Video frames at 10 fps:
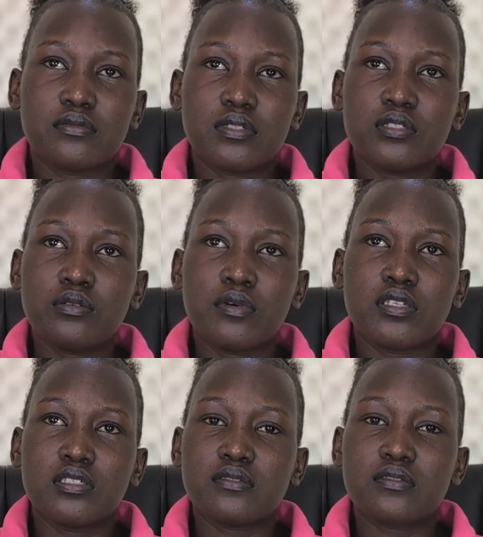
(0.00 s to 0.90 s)

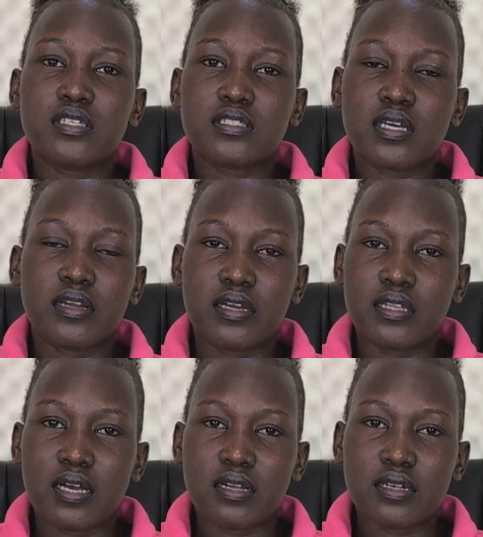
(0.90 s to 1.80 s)
newborn is very
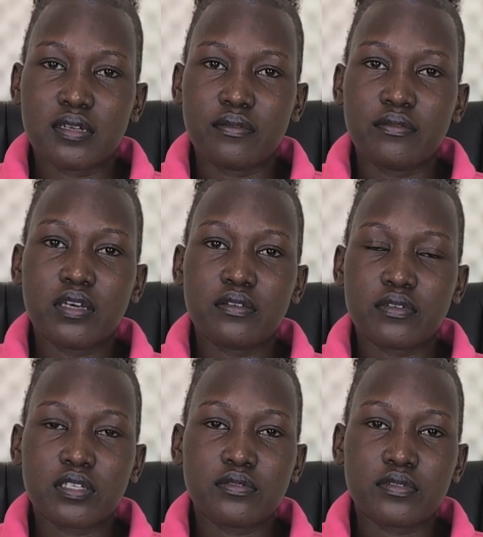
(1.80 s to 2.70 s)
sterile, very,
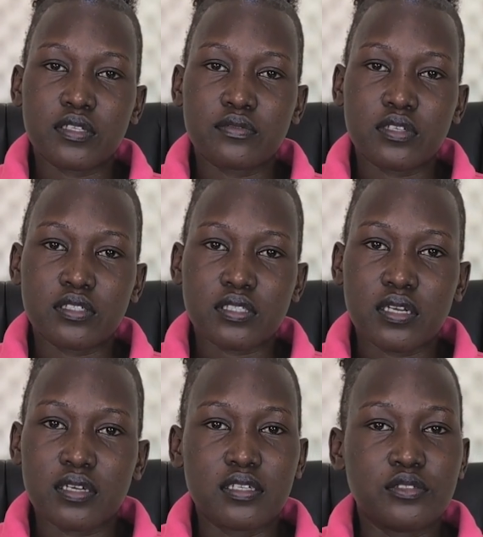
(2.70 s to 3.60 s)
very, very, very
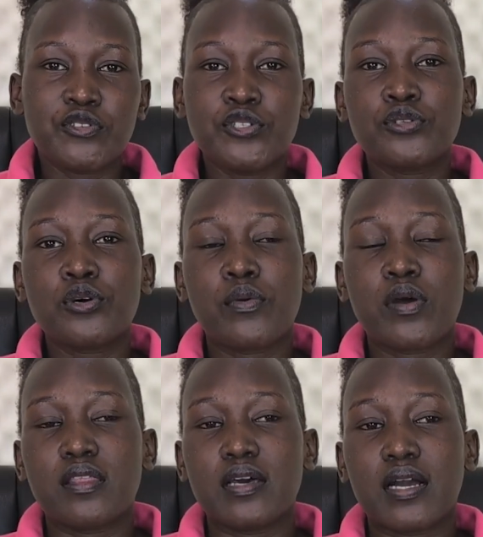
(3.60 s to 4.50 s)
sterile. You know
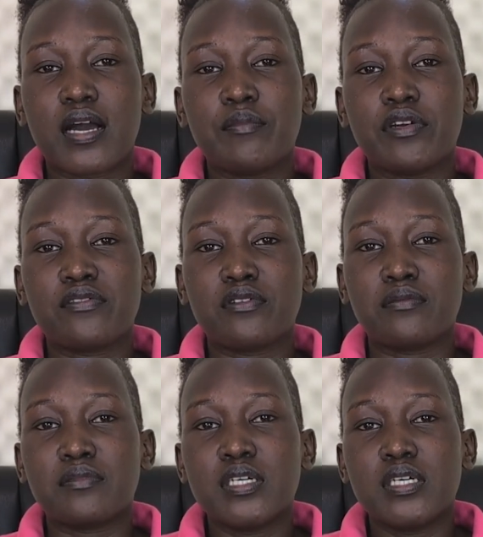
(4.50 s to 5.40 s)
where they are coming from.
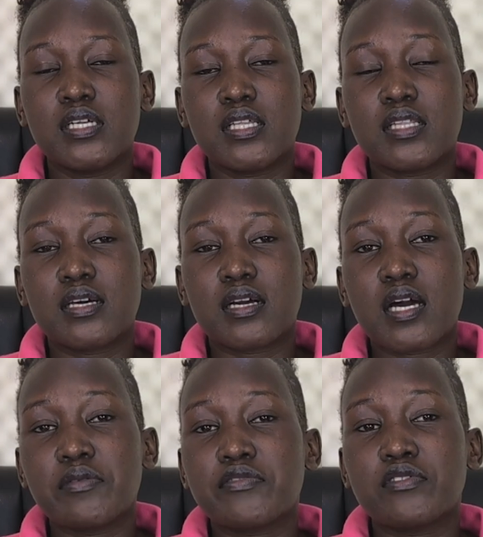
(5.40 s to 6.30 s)
They're
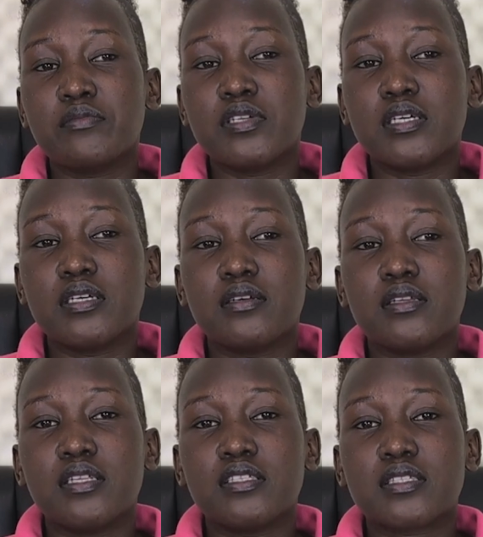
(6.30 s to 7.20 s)
coming from the
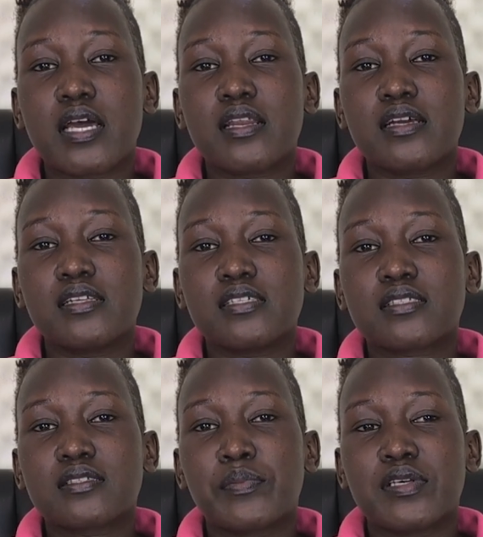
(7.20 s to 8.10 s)

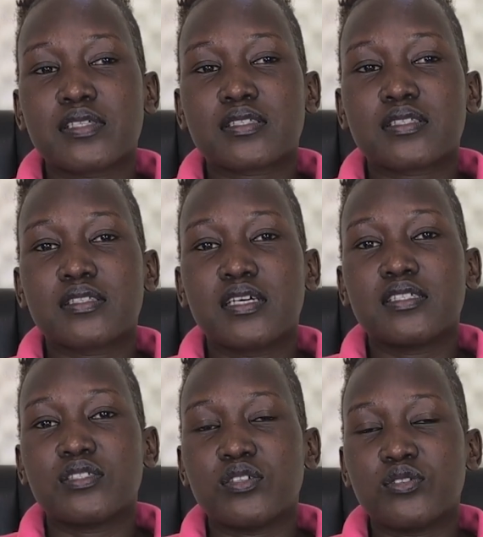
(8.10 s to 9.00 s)
sterilest place, that
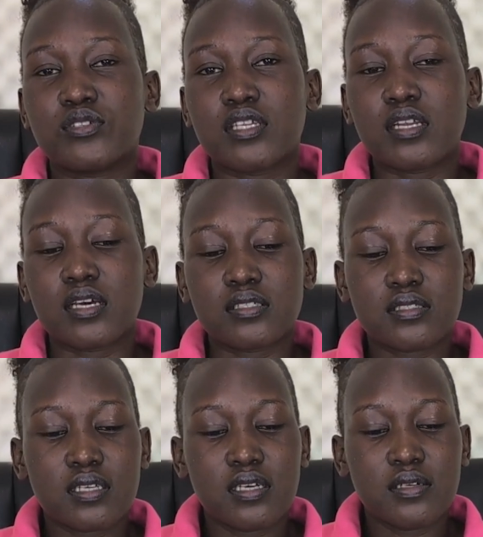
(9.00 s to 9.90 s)
is the uterus.
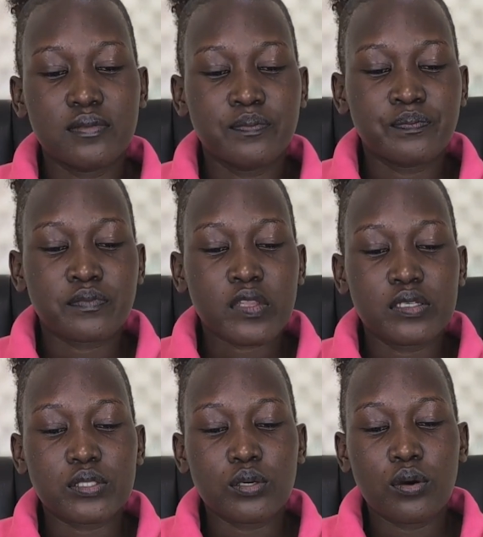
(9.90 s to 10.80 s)

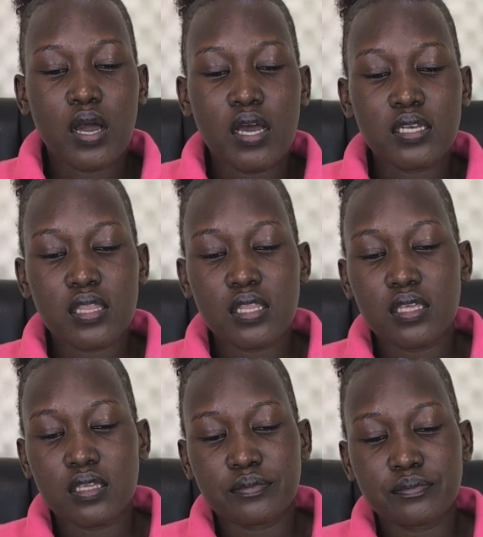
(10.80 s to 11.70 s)
So
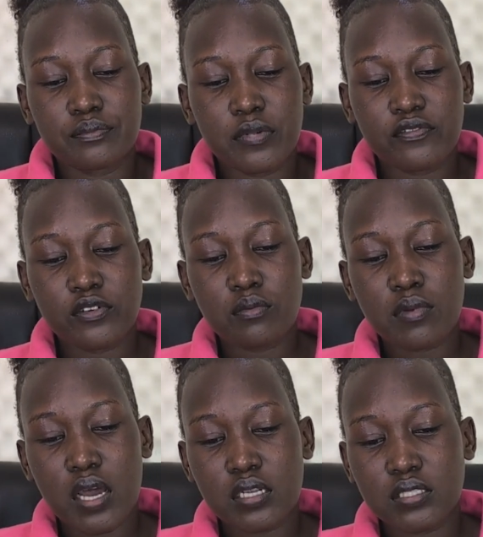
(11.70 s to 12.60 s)
perform
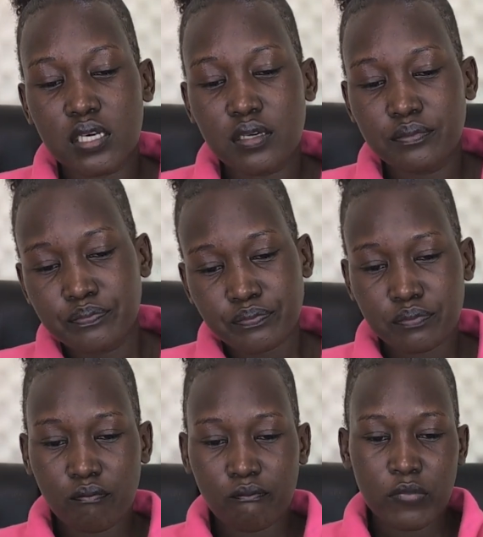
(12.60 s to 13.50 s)
under
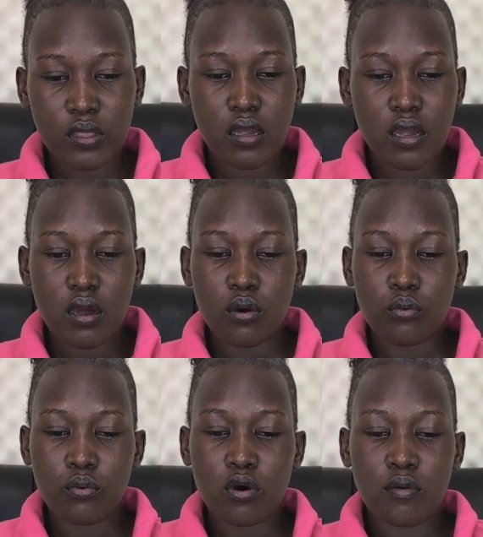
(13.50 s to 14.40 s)

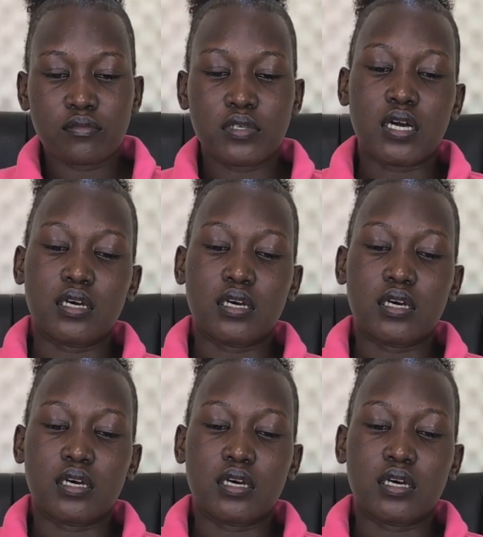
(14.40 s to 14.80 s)
warm